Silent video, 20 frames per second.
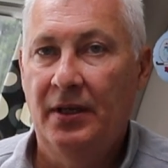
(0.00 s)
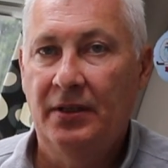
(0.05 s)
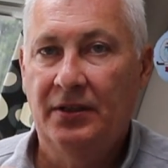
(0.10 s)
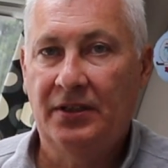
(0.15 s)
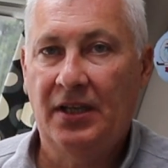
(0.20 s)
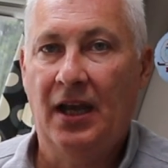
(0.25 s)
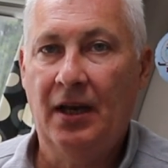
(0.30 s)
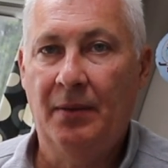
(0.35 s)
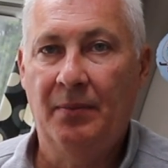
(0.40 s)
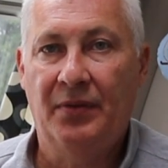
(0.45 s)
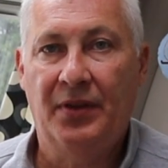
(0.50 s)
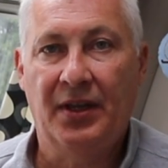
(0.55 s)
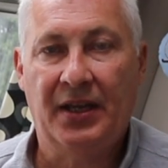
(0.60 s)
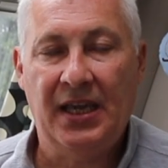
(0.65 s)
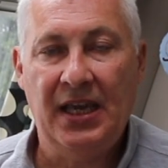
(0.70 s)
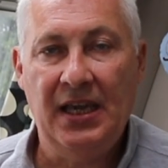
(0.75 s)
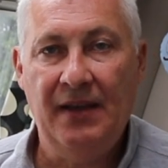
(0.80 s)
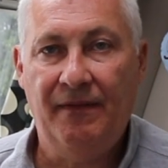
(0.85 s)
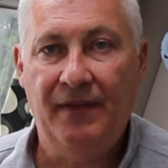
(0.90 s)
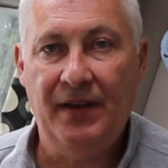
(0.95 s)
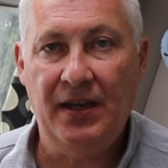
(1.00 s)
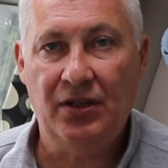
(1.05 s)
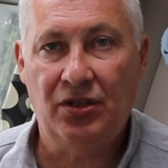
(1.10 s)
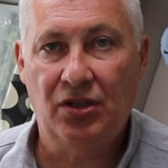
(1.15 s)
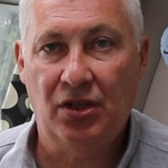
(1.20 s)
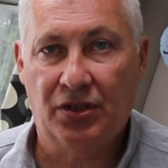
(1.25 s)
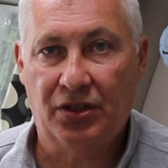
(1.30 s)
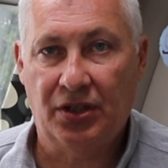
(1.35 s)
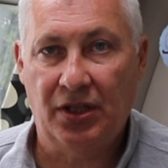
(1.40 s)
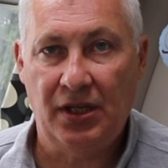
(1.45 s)
Tell them the key
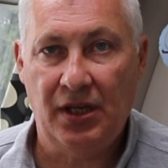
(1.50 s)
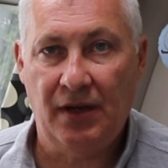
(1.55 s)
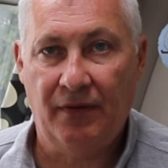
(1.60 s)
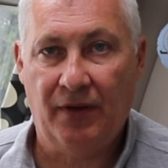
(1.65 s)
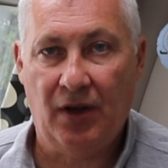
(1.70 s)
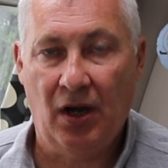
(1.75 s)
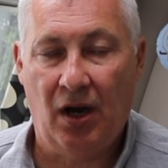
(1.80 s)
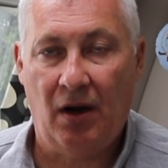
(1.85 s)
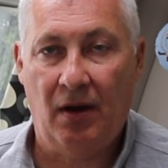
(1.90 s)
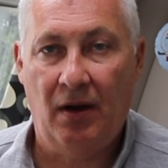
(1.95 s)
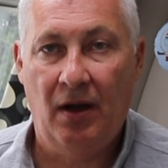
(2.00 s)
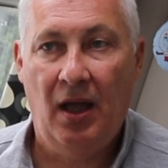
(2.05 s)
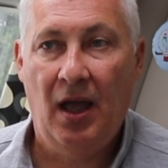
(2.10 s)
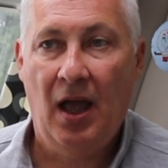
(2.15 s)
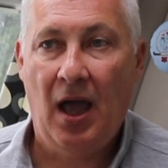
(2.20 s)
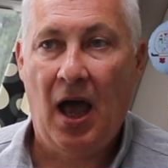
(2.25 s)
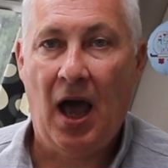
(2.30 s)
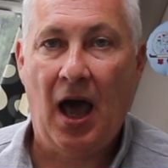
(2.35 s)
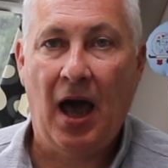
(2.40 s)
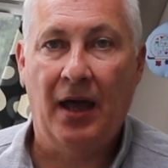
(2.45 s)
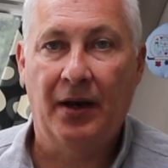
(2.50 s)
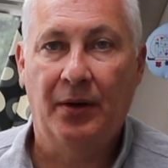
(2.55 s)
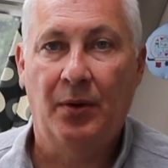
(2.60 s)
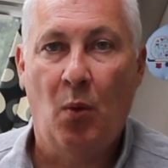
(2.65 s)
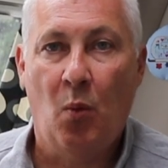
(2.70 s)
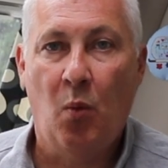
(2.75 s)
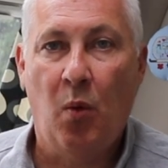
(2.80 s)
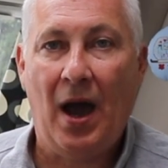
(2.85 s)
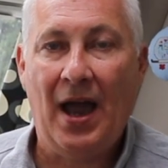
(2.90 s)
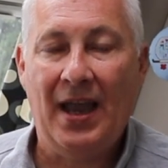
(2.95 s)
features that you've got and
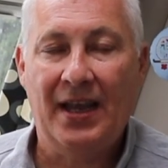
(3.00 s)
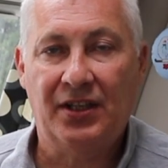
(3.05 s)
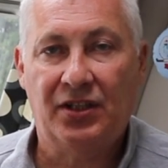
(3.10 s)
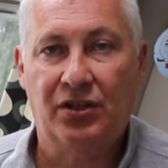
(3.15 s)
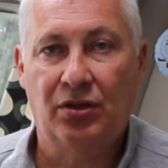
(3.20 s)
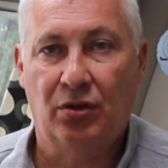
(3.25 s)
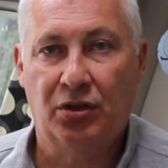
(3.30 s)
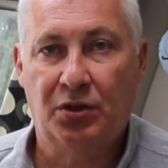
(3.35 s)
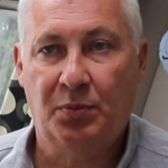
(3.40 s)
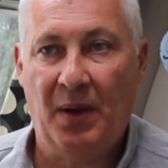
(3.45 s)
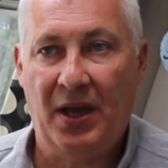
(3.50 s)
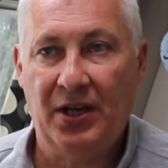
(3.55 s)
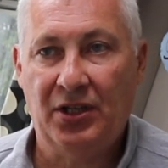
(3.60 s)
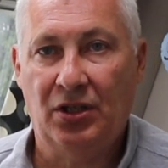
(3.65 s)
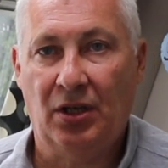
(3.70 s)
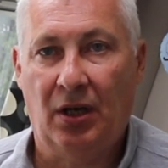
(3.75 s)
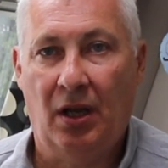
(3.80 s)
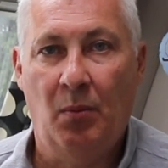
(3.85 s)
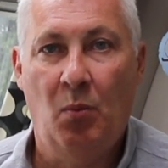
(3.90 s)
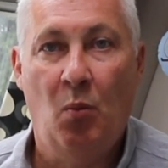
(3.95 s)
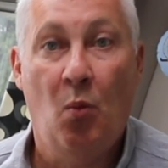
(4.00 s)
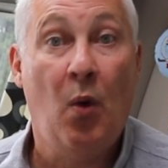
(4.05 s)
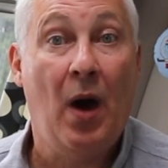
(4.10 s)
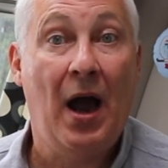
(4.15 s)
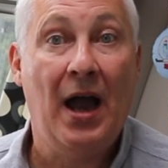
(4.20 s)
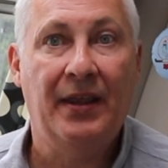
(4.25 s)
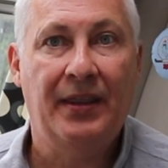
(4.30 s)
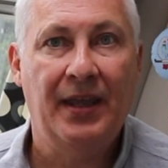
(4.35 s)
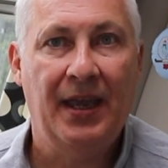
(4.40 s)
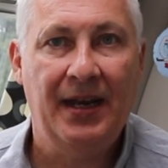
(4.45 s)
why it's so special and
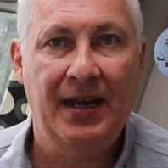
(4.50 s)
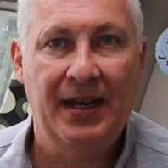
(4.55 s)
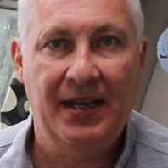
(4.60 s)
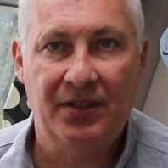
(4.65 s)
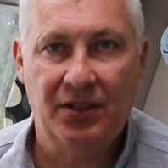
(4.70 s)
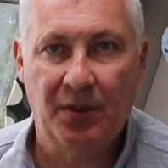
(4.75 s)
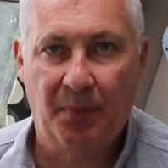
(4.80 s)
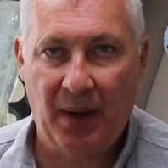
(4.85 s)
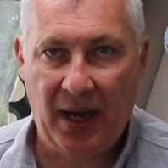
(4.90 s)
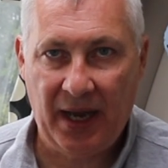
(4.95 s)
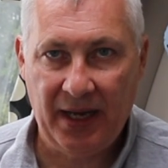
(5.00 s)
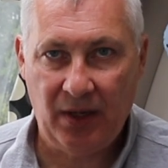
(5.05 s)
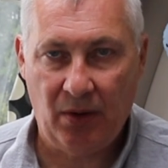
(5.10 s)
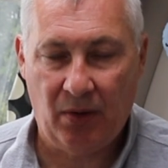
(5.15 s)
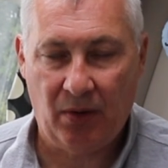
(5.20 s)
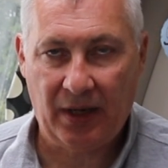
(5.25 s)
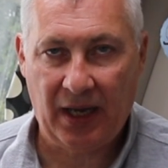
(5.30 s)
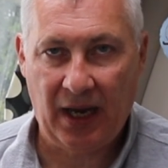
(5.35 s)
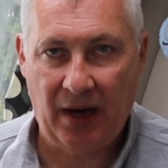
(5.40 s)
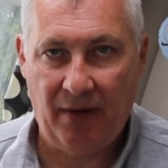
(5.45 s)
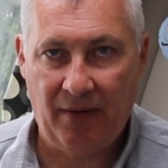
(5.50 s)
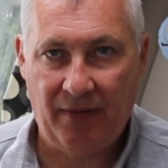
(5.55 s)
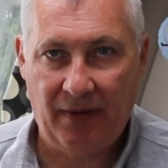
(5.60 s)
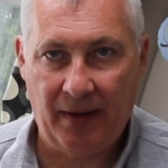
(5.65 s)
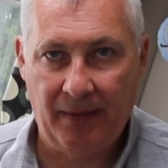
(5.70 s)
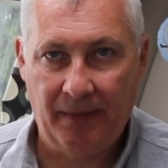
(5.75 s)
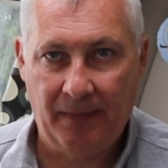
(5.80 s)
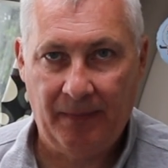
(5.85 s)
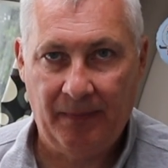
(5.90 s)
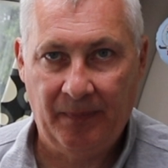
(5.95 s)
why they need to buy your
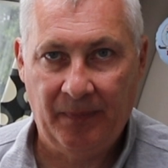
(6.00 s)
caravan.